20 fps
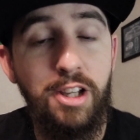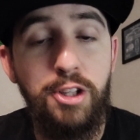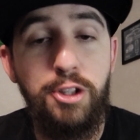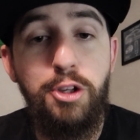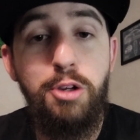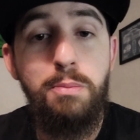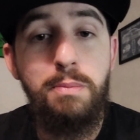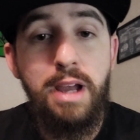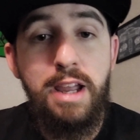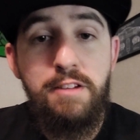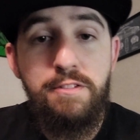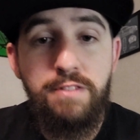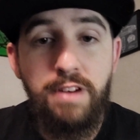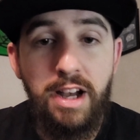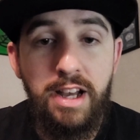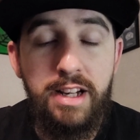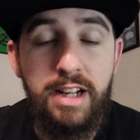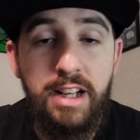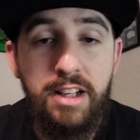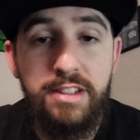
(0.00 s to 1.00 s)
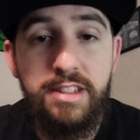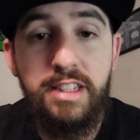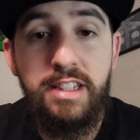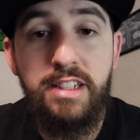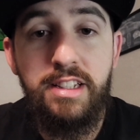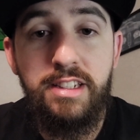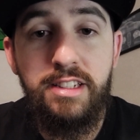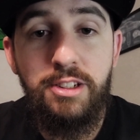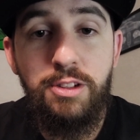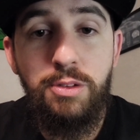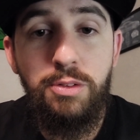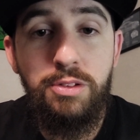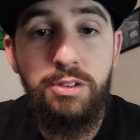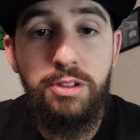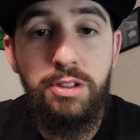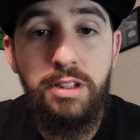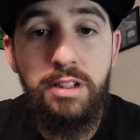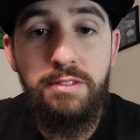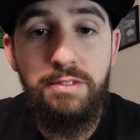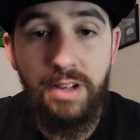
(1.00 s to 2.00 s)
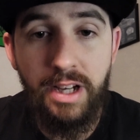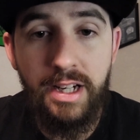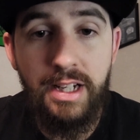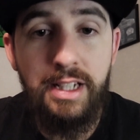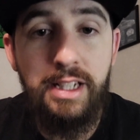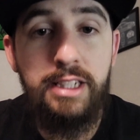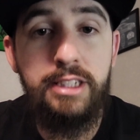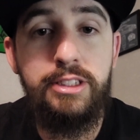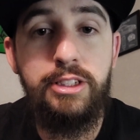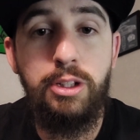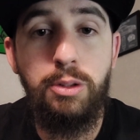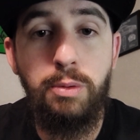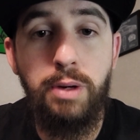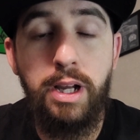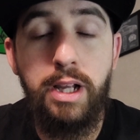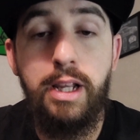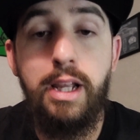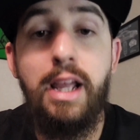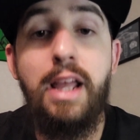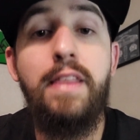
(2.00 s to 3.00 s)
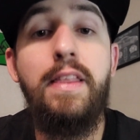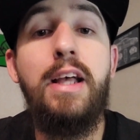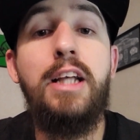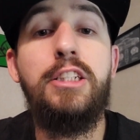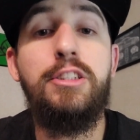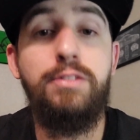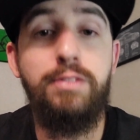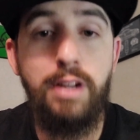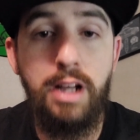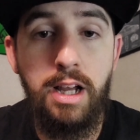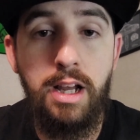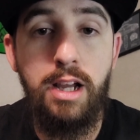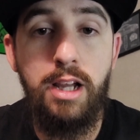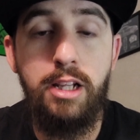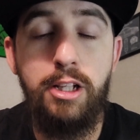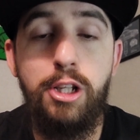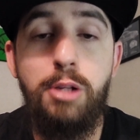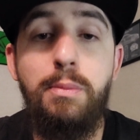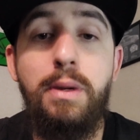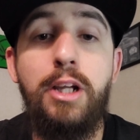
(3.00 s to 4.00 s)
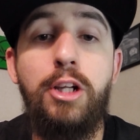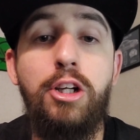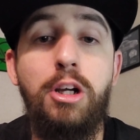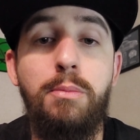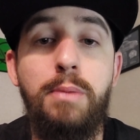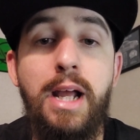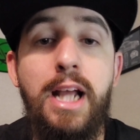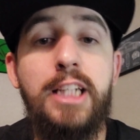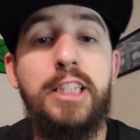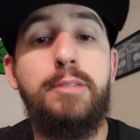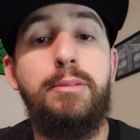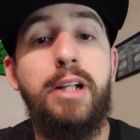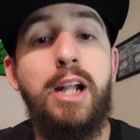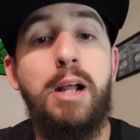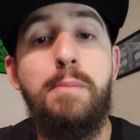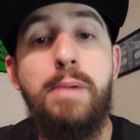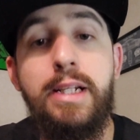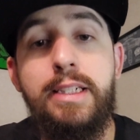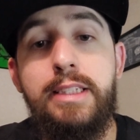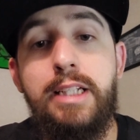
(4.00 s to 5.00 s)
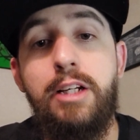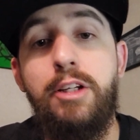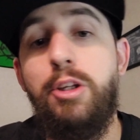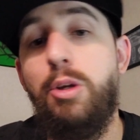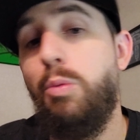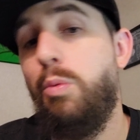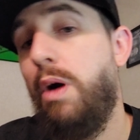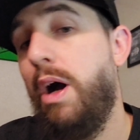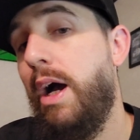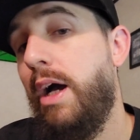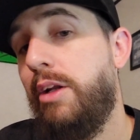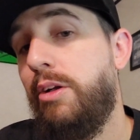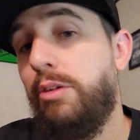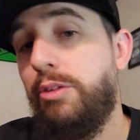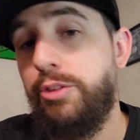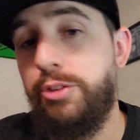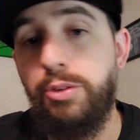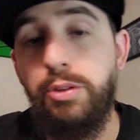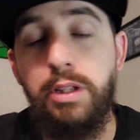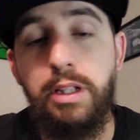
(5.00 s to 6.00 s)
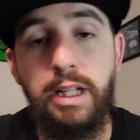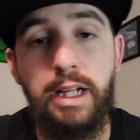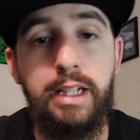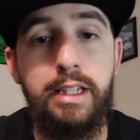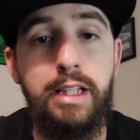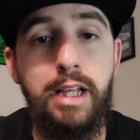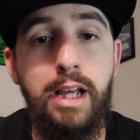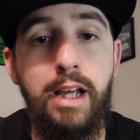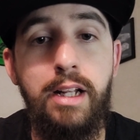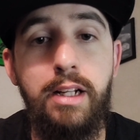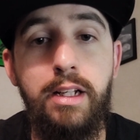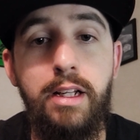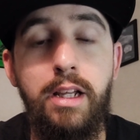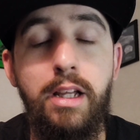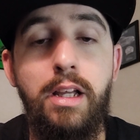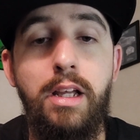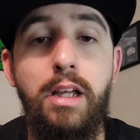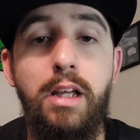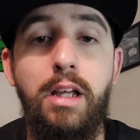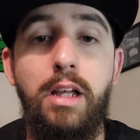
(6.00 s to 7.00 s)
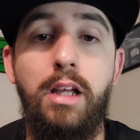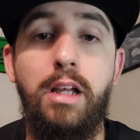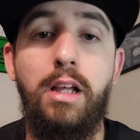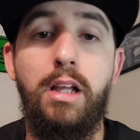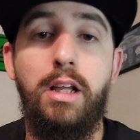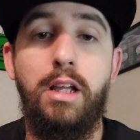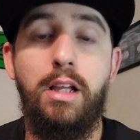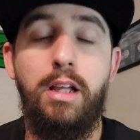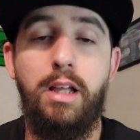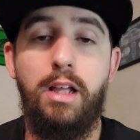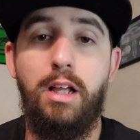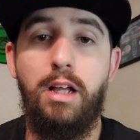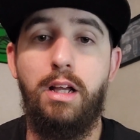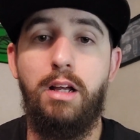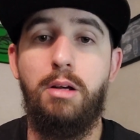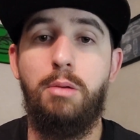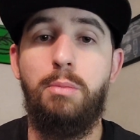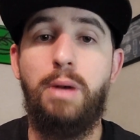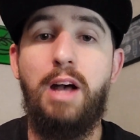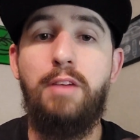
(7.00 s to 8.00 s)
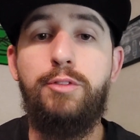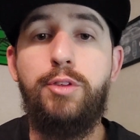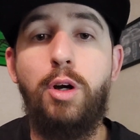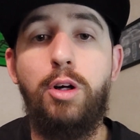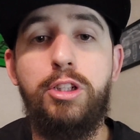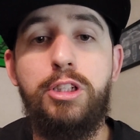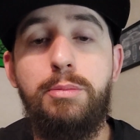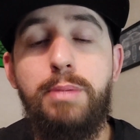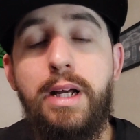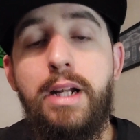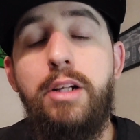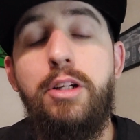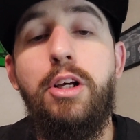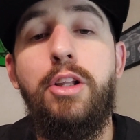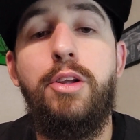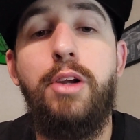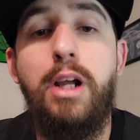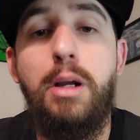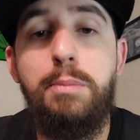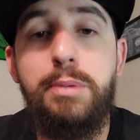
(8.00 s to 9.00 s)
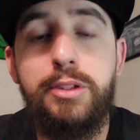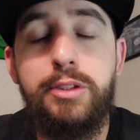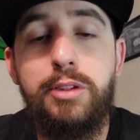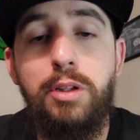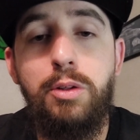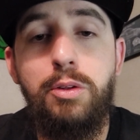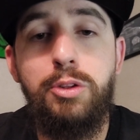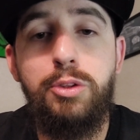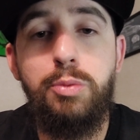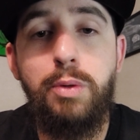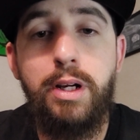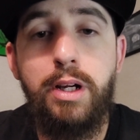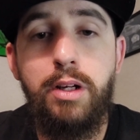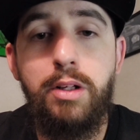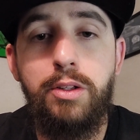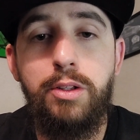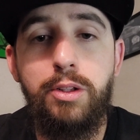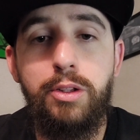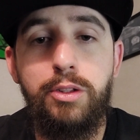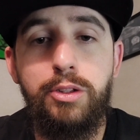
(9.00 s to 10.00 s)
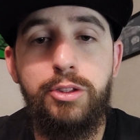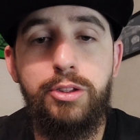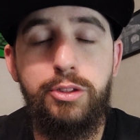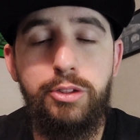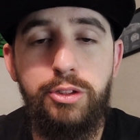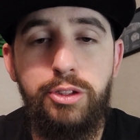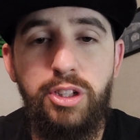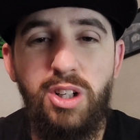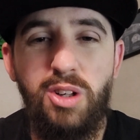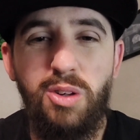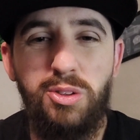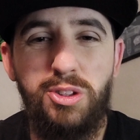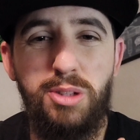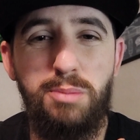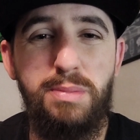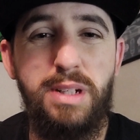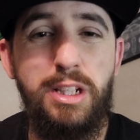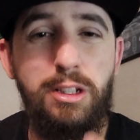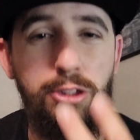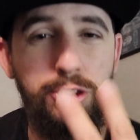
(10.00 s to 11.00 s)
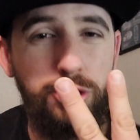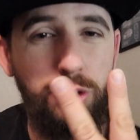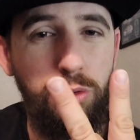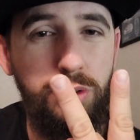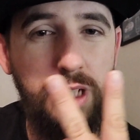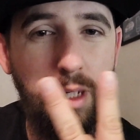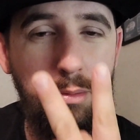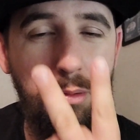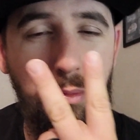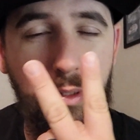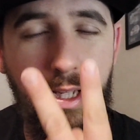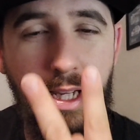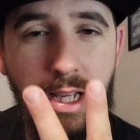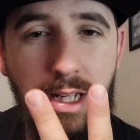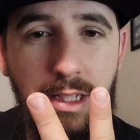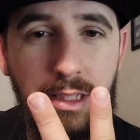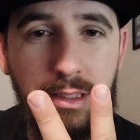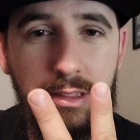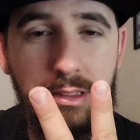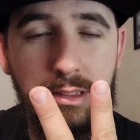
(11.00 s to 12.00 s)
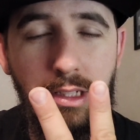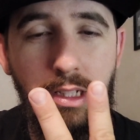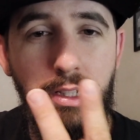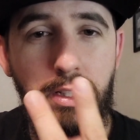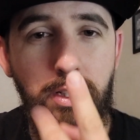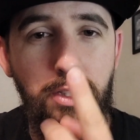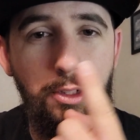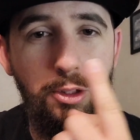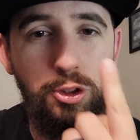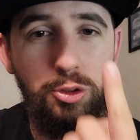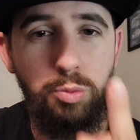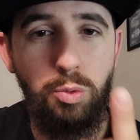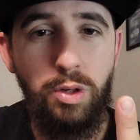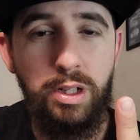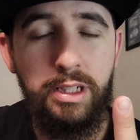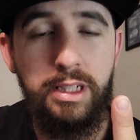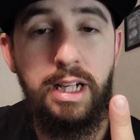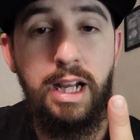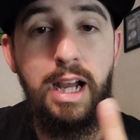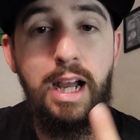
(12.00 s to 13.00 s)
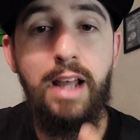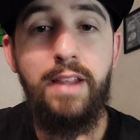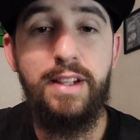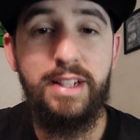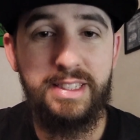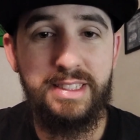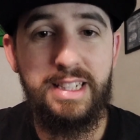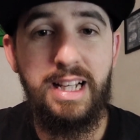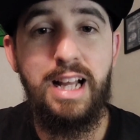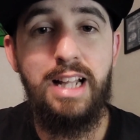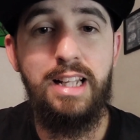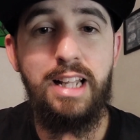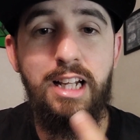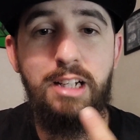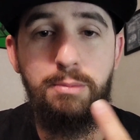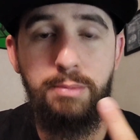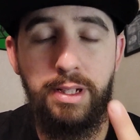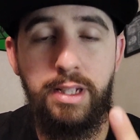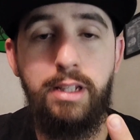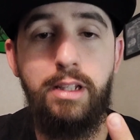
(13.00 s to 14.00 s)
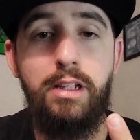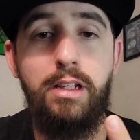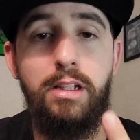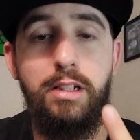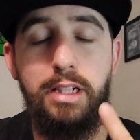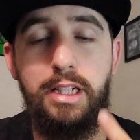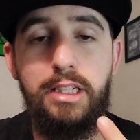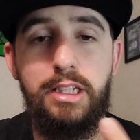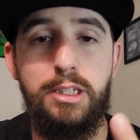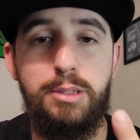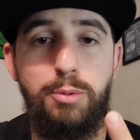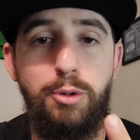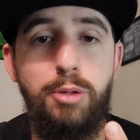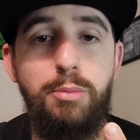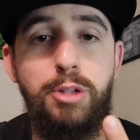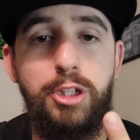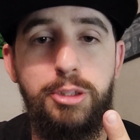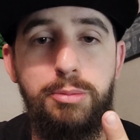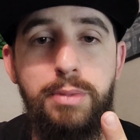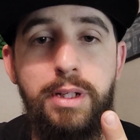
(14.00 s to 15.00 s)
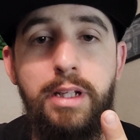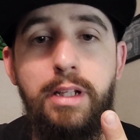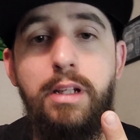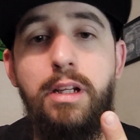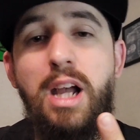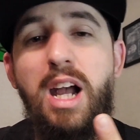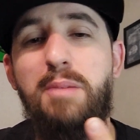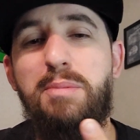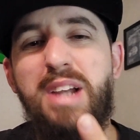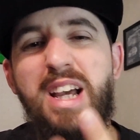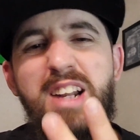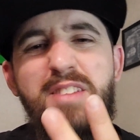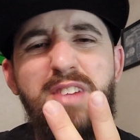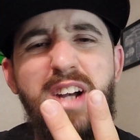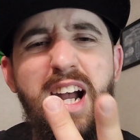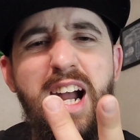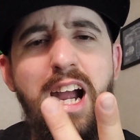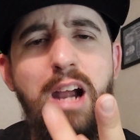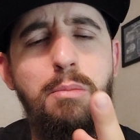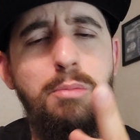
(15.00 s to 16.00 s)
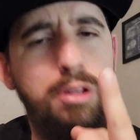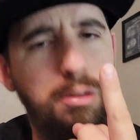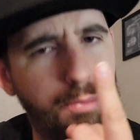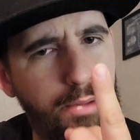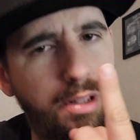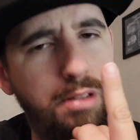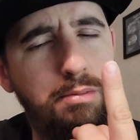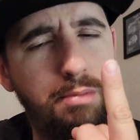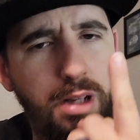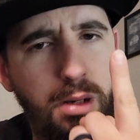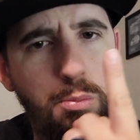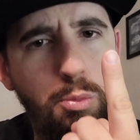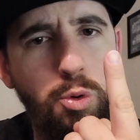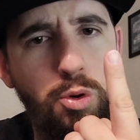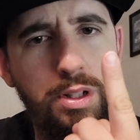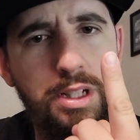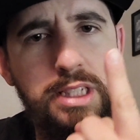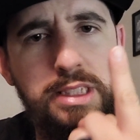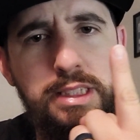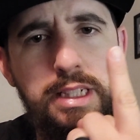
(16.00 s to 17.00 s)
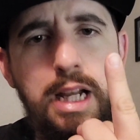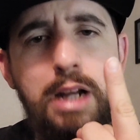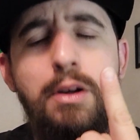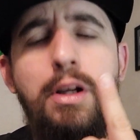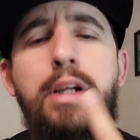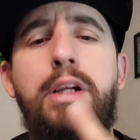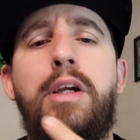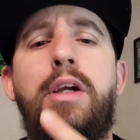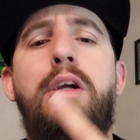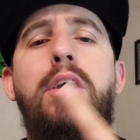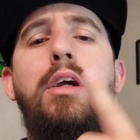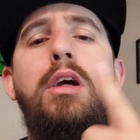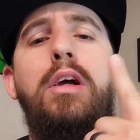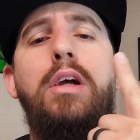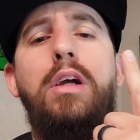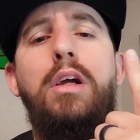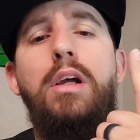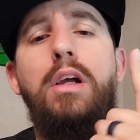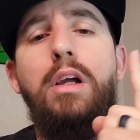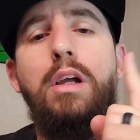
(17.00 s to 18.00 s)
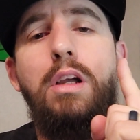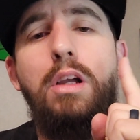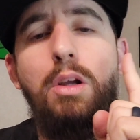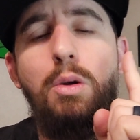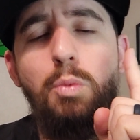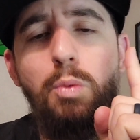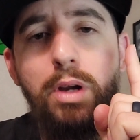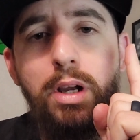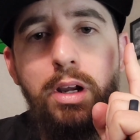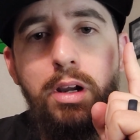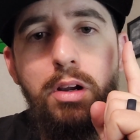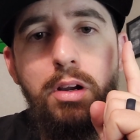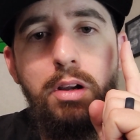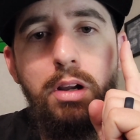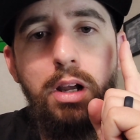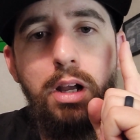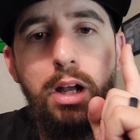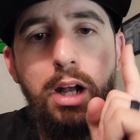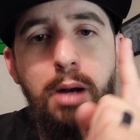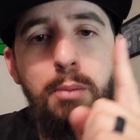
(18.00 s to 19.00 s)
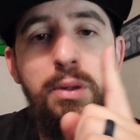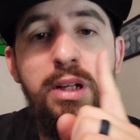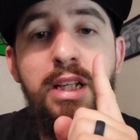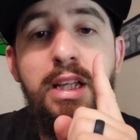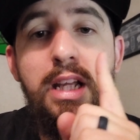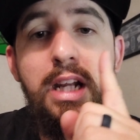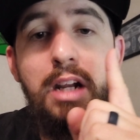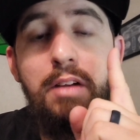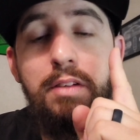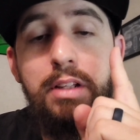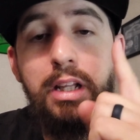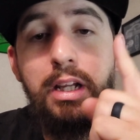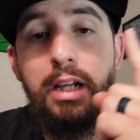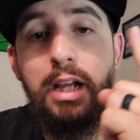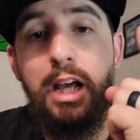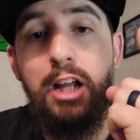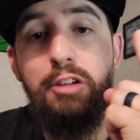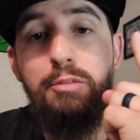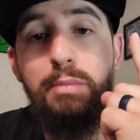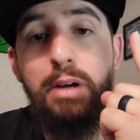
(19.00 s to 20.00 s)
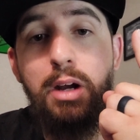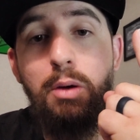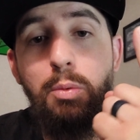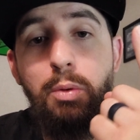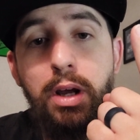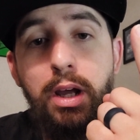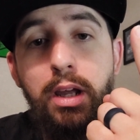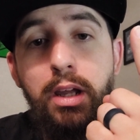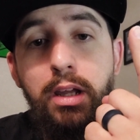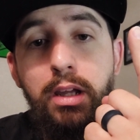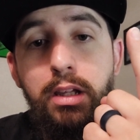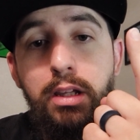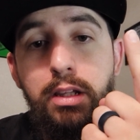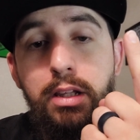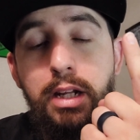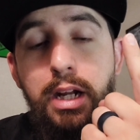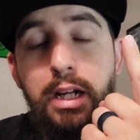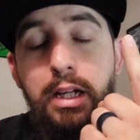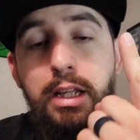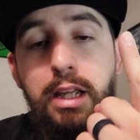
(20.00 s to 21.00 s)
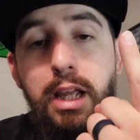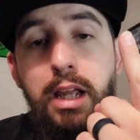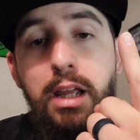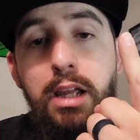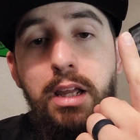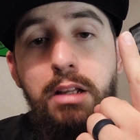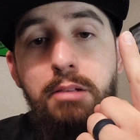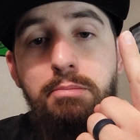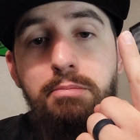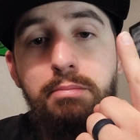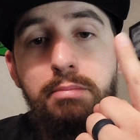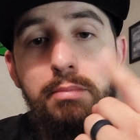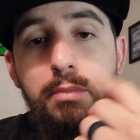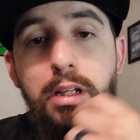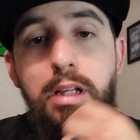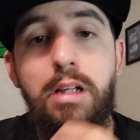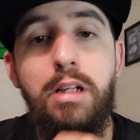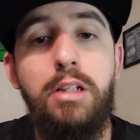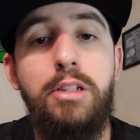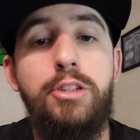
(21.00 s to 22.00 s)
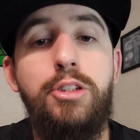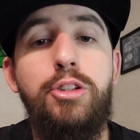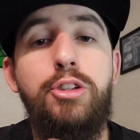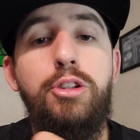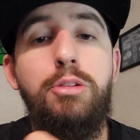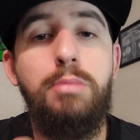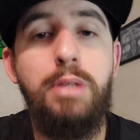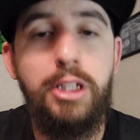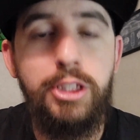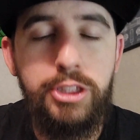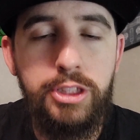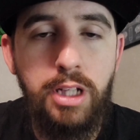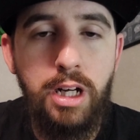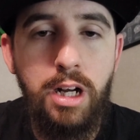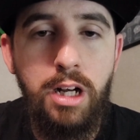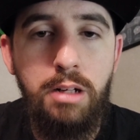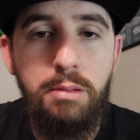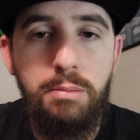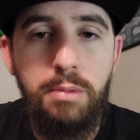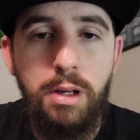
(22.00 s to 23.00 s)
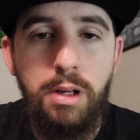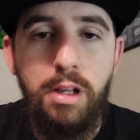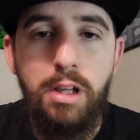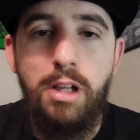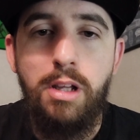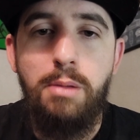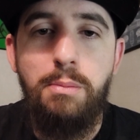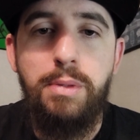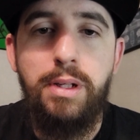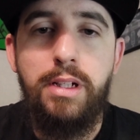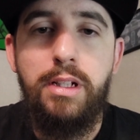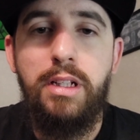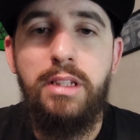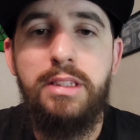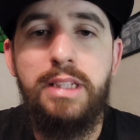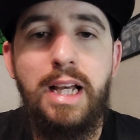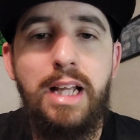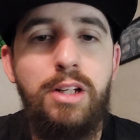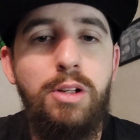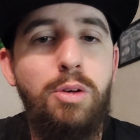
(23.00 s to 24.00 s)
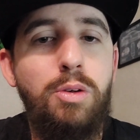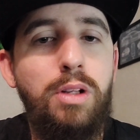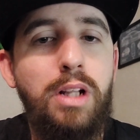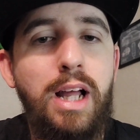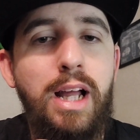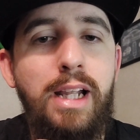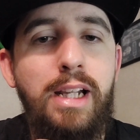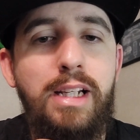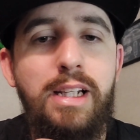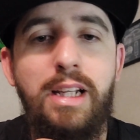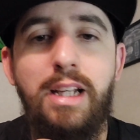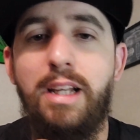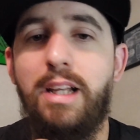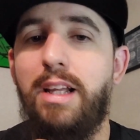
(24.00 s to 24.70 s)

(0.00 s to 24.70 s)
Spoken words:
you may find out that you did find an easier way, and that's fine. You may come ask me, and I may tell you why I don't do it like that. I've talked about it in other episodes where there's, to me, there's 2 types of mechanics. There's one guy that's kind of like me. That's pretty much me. I'm kind of a hybrid, but I'm more this guy right here, where I'm going to get everything out of my way that I can to do my job, because I don't like